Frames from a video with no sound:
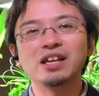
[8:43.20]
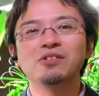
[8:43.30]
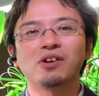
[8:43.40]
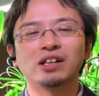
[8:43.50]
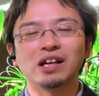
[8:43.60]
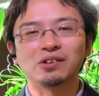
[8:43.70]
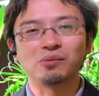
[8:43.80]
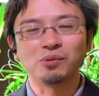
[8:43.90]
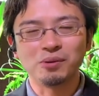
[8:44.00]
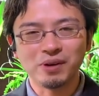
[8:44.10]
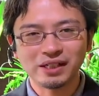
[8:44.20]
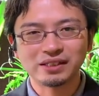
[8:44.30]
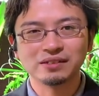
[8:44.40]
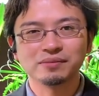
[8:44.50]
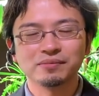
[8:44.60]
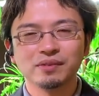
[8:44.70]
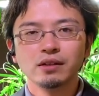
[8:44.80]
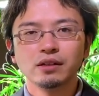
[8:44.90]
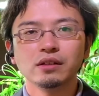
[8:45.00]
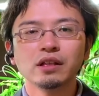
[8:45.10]
But there are certain
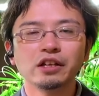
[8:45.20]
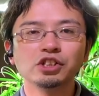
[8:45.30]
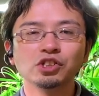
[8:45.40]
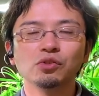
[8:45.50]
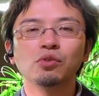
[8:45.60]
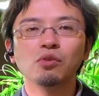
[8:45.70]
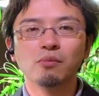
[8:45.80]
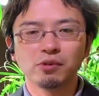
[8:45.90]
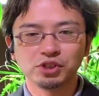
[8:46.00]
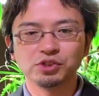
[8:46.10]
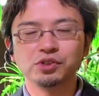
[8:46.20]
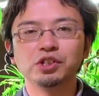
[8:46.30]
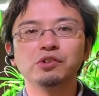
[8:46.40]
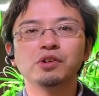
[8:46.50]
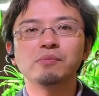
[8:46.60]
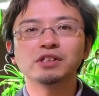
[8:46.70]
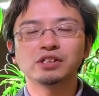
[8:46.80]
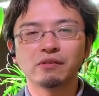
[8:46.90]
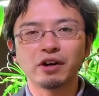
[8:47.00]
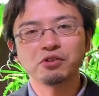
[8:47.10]
stones that do not have any effect on
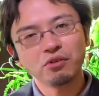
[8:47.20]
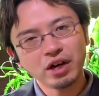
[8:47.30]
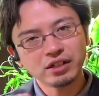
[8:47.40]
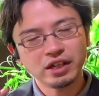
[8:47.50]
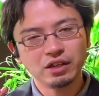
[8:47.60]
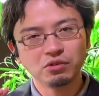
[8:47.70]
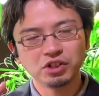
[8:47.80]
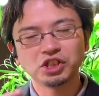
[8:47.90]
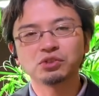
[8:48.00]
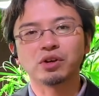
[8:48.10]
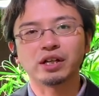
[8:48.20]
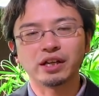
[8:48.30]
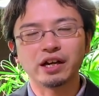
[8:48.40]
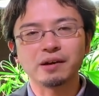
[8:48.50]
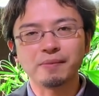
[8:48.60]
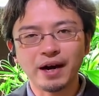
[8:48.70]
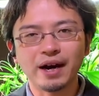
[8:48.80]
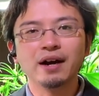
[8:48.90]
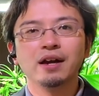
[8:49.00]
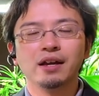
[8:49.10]
your water, such as lava
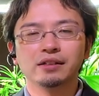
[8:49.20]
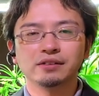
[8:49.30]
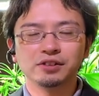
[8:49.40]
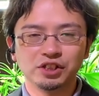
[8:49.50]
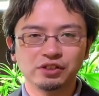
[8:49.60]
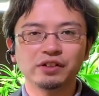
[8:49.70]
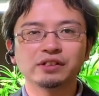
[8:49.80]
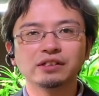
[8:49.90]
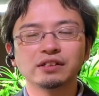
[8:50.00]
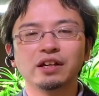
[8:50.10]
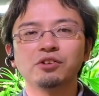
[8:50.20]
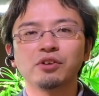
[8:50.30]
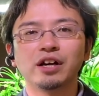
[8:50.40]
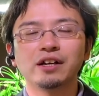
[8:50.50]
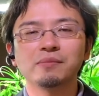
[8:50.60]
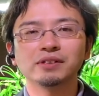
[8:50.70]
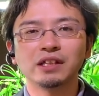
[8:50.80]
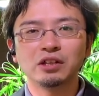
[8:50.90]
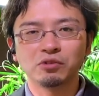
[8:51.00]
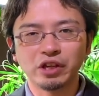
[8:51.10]
stones, which could be an
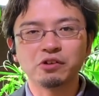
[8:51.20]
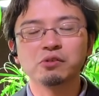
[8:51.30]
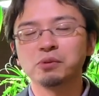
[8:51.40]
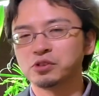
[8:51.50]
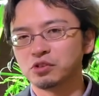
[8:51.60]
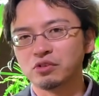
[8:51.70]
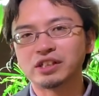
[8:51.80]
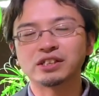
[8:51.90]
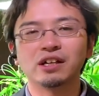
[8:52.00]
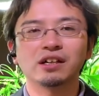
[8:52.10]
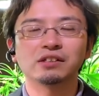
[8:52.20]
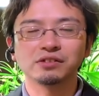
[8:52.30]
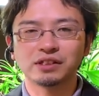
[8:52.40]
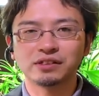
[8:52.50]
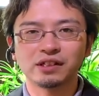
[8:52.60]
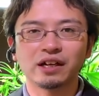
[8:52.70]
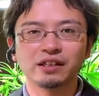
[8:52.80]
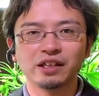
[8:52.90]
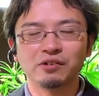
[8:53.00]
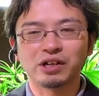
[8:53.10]
easy and good choice for beginners who
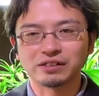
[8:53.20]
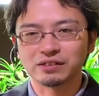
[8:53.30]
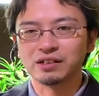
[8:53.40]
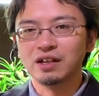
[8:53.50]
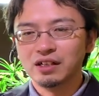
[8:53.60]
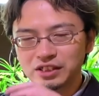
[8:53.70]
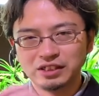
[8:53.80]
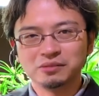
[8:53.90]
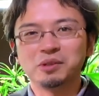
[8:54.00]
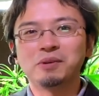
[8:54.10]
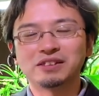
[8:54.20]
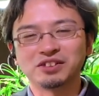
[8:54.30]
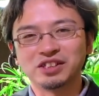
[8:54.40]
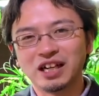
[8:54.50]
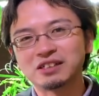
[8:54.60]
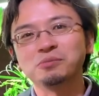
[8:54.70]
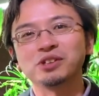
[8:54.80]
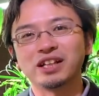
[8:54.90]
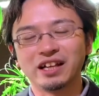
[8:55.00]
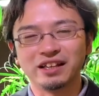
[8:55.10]
want to use stones, so there
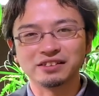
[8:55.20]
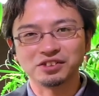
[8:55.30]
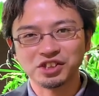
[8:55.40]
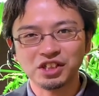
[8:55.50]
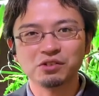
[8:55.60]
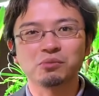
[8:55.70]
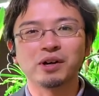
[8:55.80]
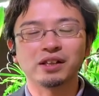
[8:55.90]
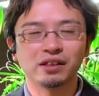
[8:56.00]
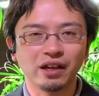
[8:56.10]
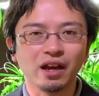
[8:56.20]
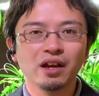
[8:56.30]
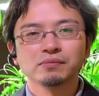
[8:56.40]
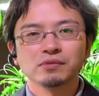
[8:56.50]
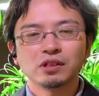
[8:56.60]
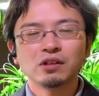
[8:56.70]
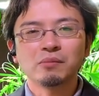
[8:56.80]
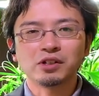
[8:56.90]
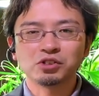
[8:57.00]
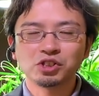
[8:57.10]
is a possibility that the stone
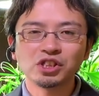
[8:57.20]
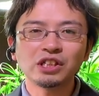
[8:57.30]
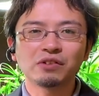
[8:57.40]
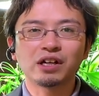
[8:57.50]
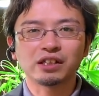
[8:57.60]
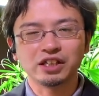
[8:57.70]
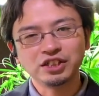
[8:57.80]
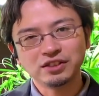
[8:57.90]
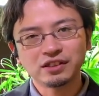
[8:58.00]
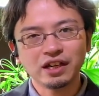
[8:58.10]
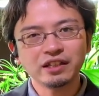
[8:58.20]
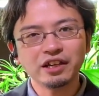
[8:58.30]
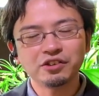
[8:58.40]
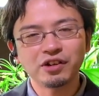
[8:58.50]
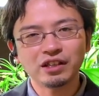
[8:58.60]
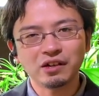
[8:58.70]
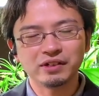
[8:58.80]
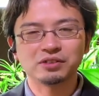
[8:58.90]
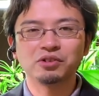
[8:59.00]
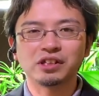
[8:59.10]
layouts are much easier for some people
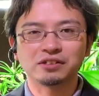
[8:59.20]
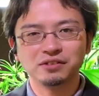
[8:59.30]
in their